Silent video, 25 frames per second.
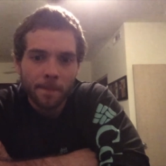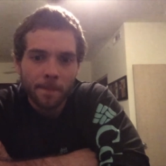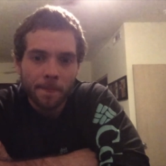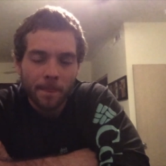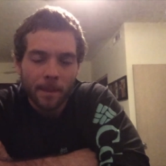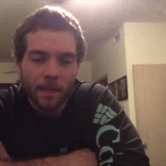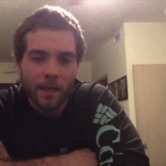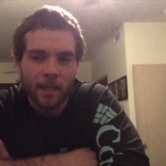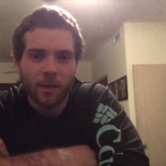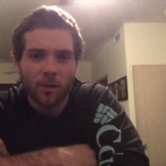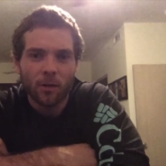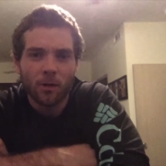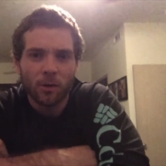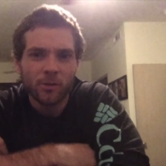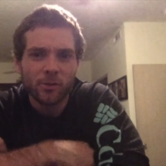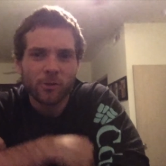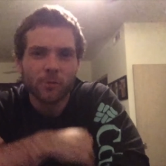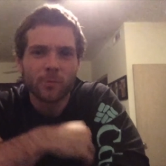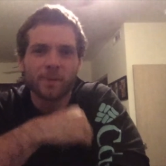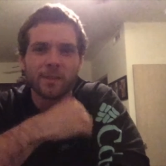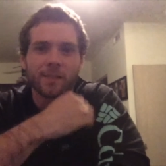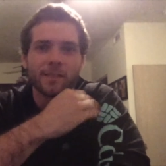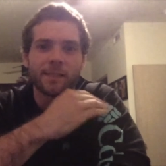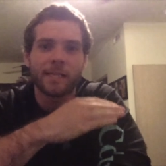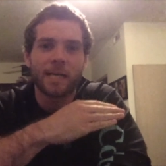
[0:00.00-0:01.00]
and
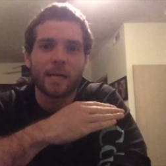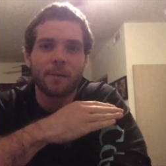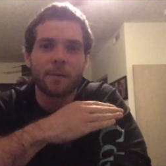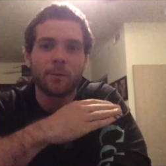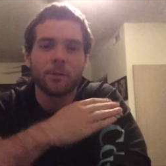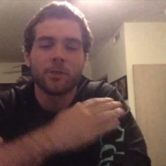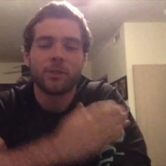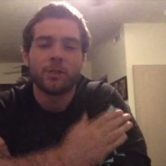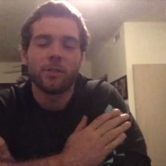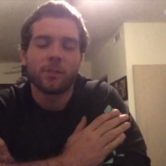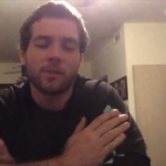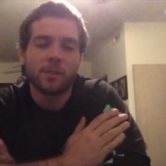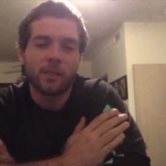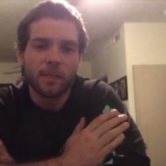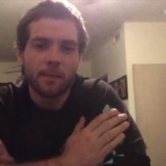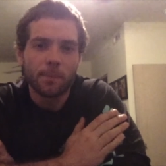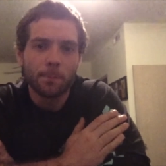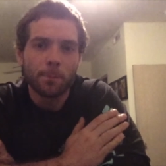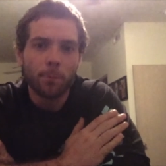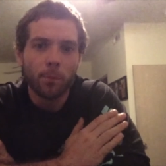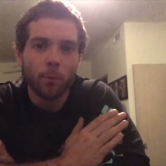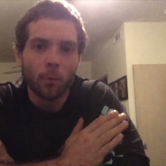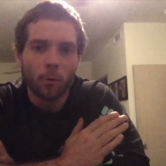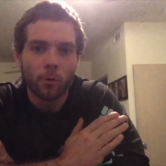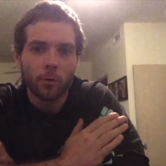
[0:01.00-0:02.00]
also establishes the
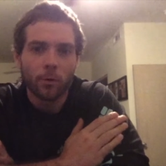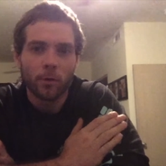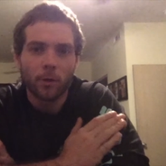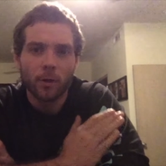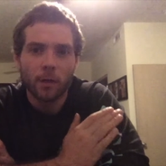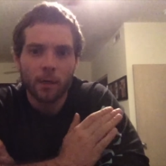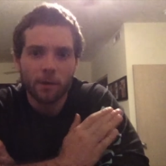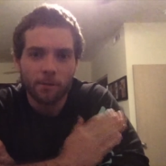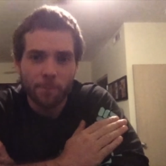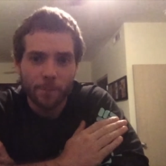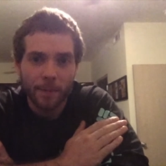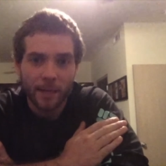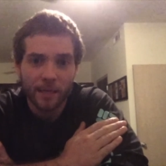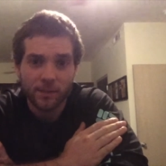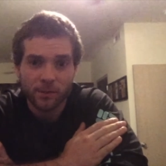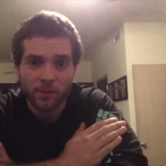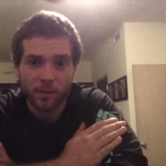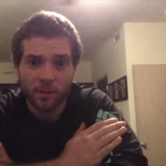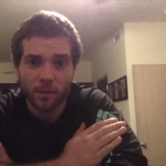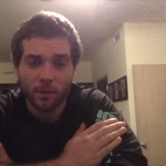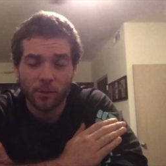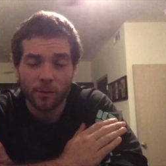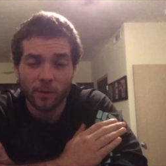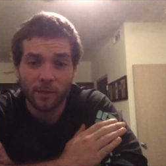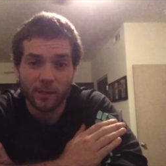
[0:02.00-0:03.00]
border of
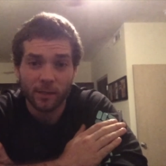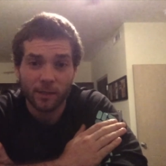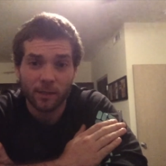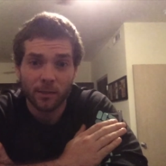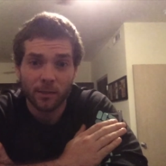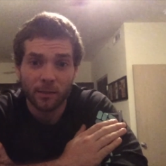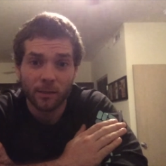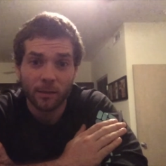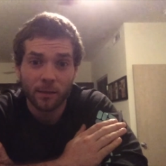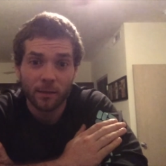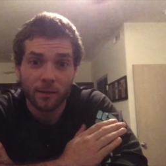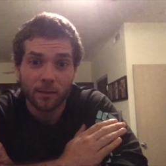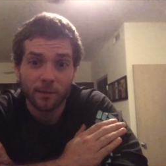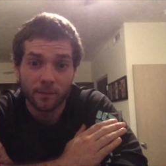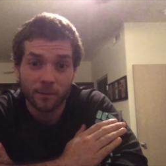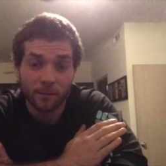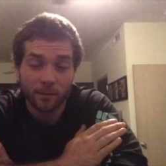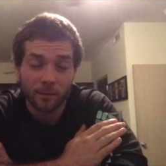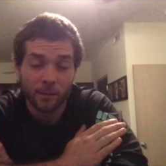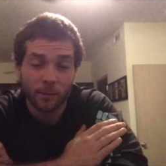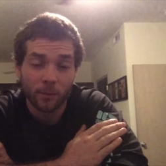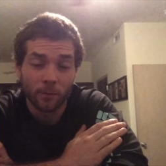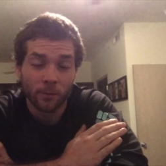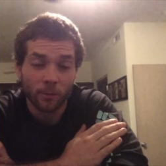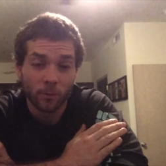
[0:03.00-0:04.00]
Mexico and the
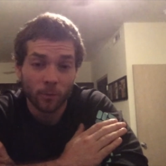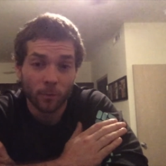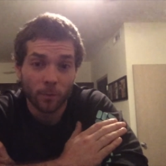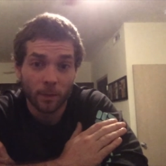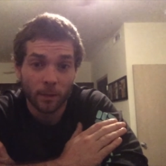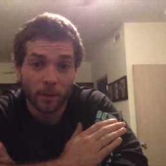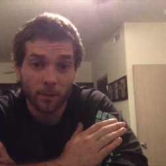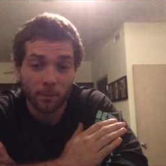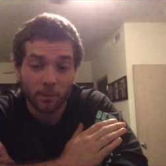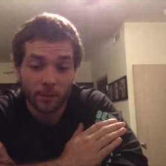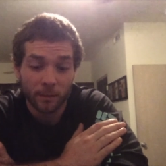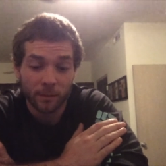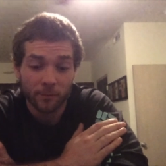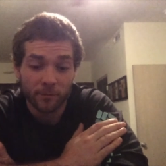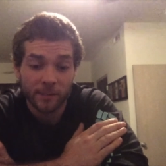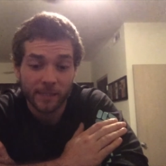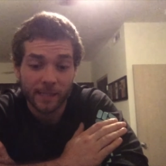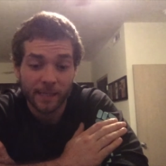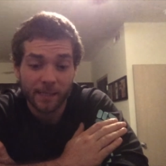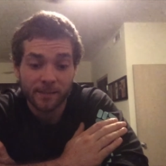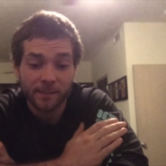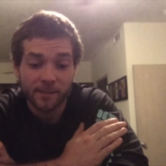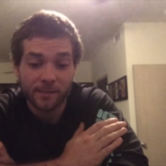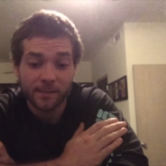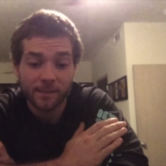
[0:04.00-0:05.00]
new Republic of
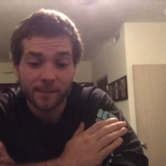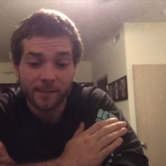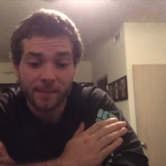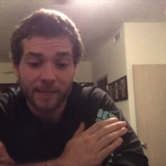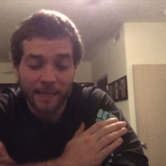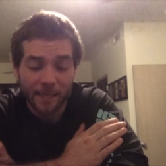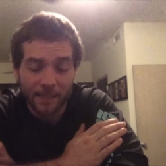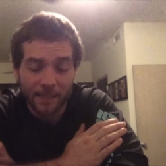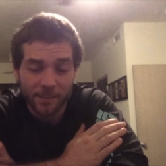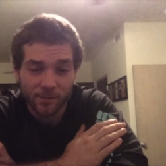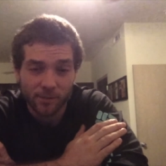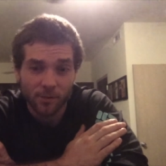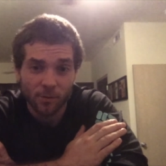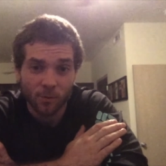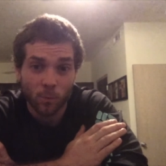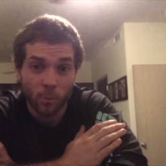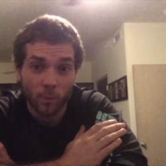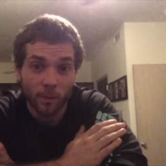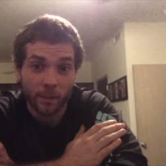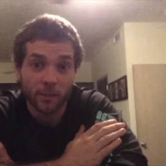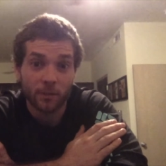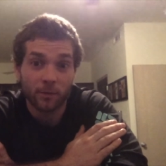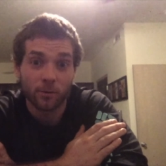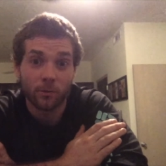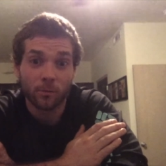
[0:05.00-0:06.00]
Texas as the
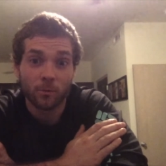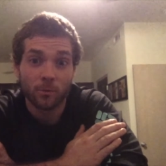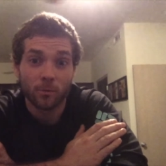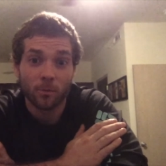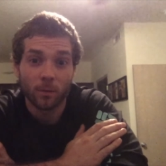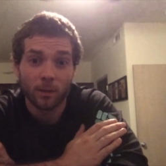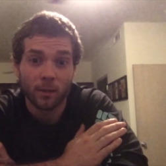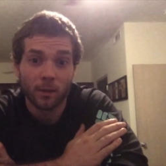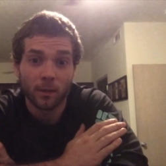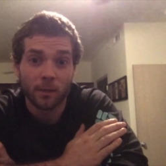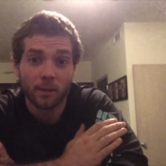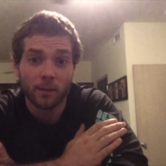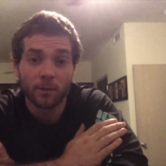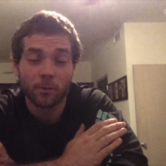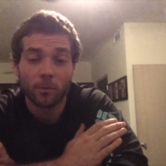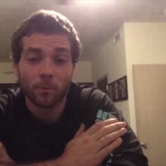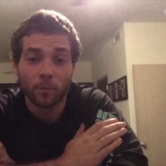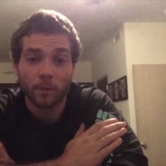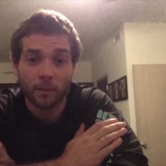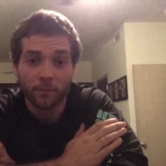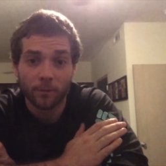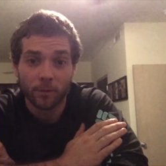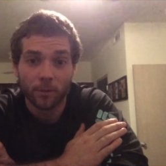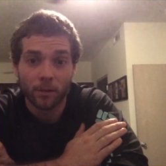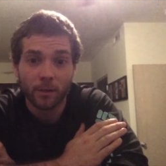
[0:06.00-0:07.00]
Rio Grande
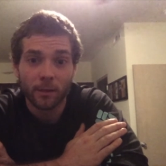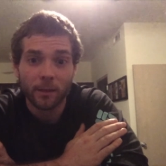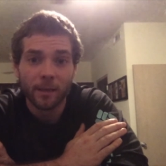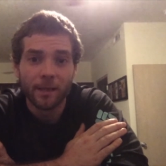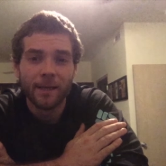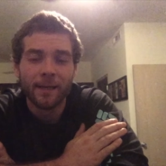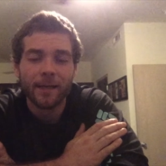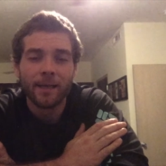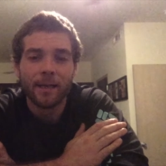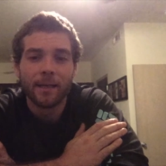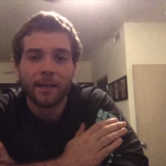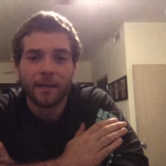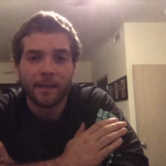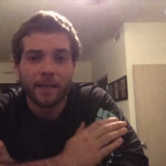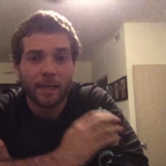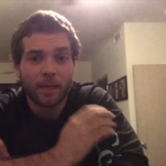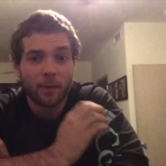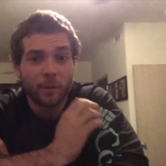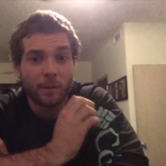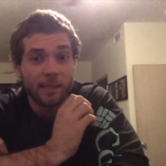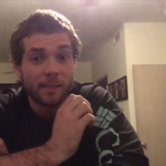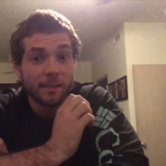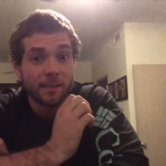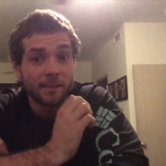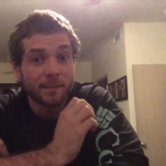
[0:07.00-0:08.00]
River. Now,
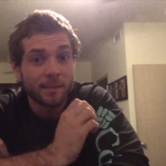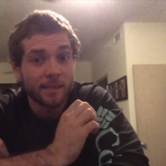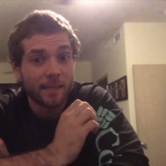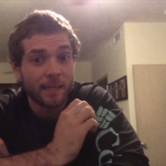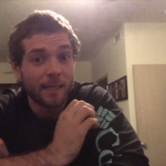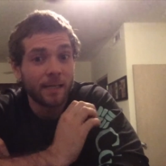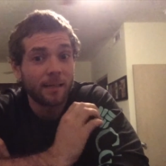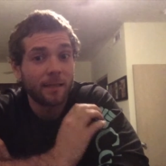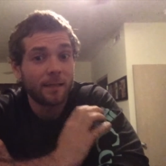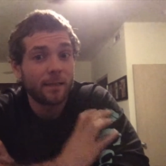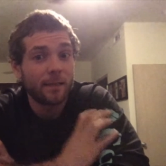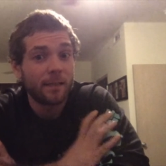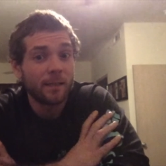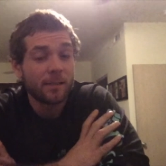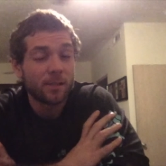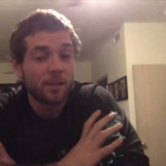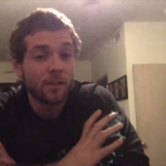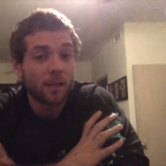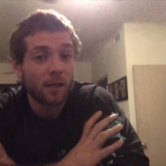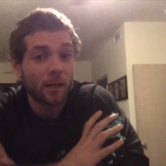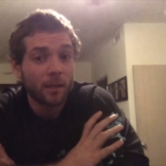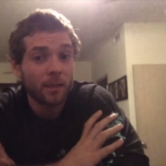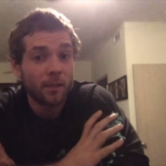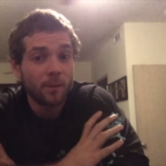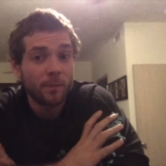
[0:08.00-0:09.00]
he signed these
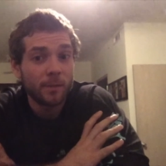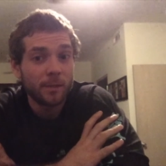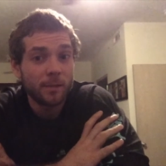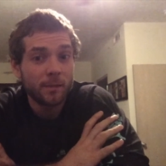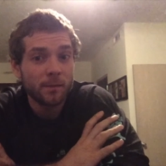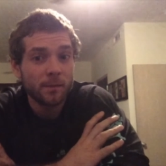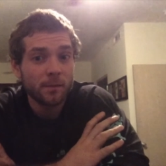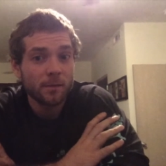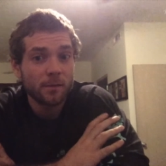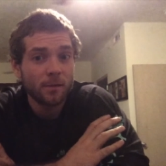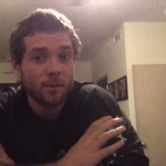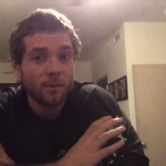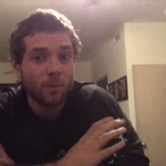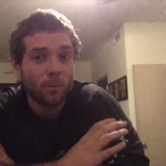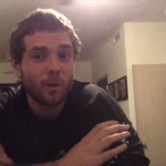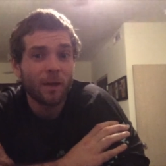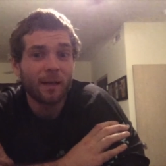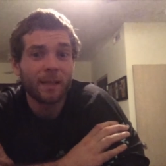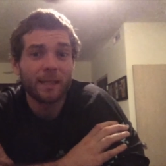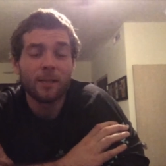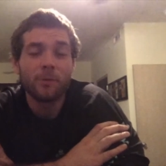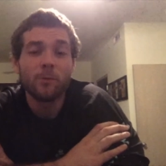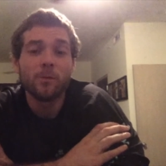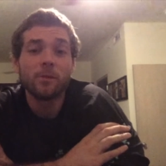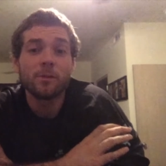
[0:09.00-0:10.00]
documents while
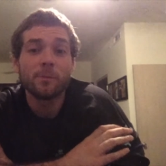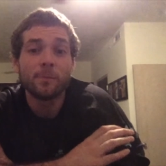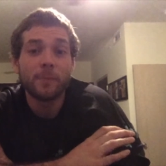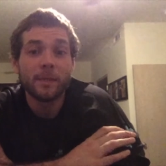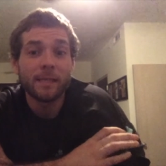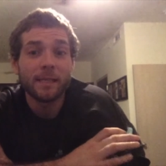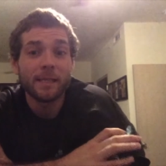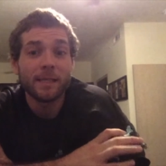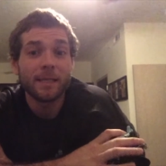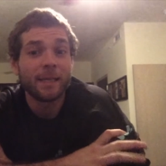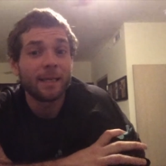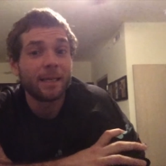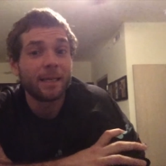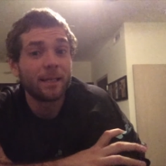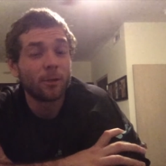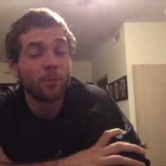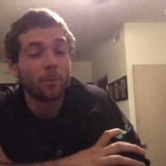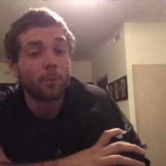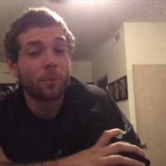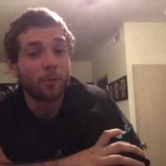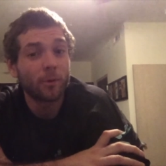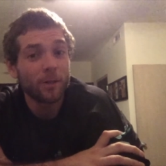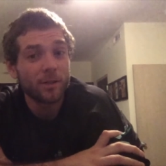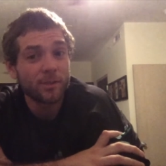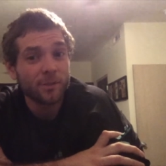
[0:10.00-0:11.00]
he was being held
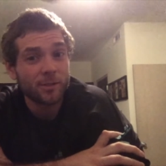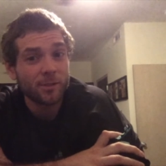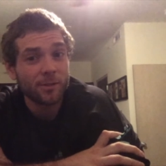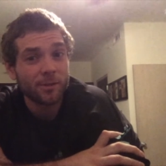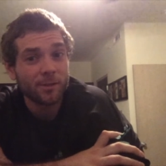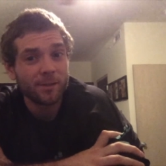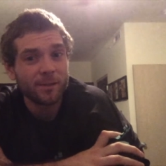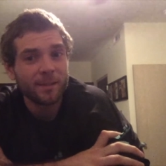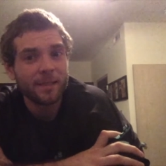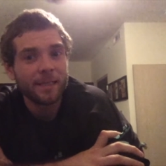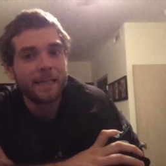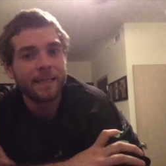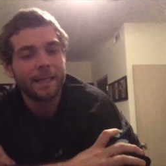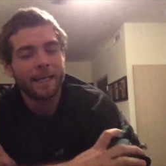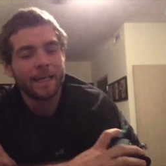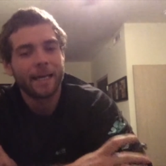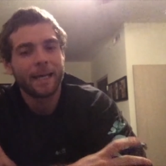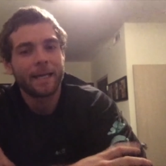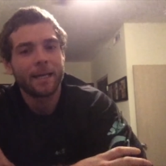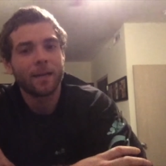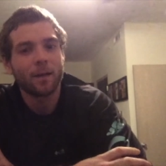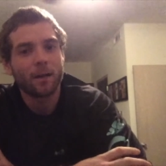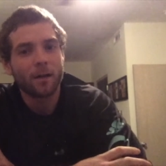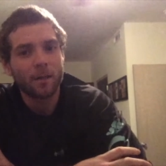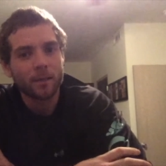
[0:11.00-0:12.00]
prisoner
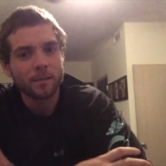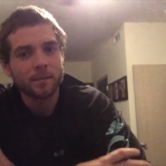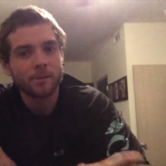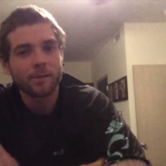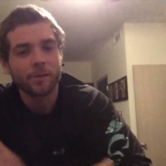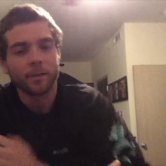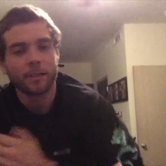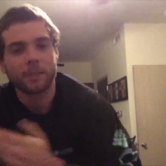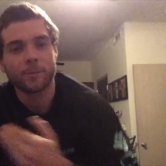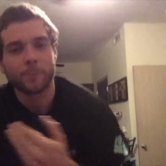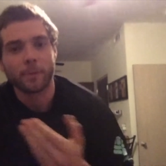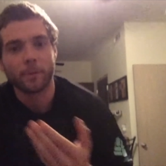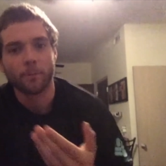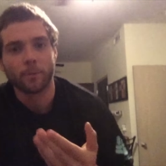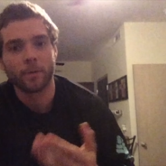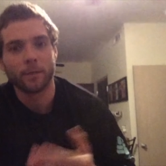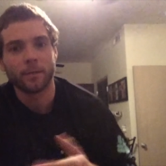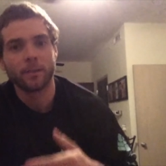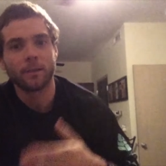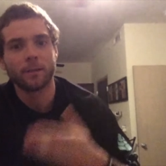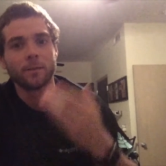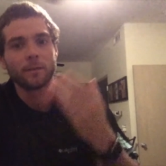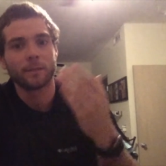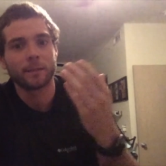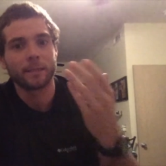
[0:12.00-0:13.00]
and, honestly, let's be
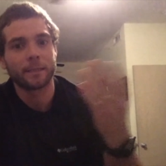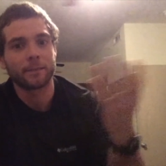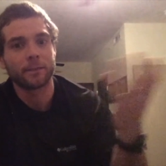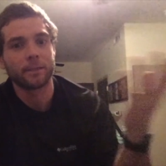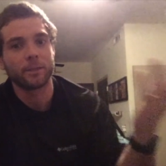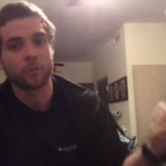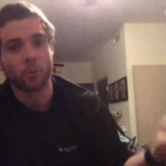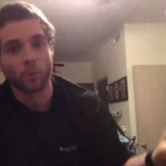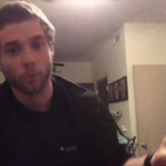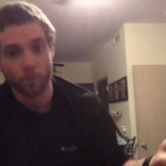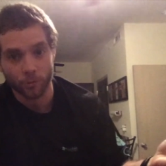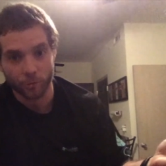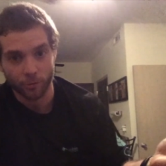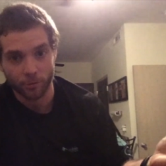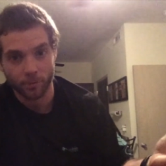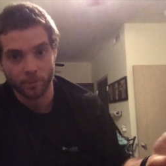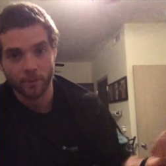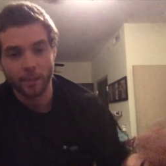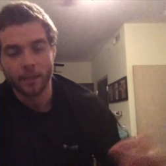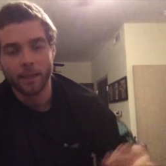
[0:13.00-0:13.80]
real, likely tortured.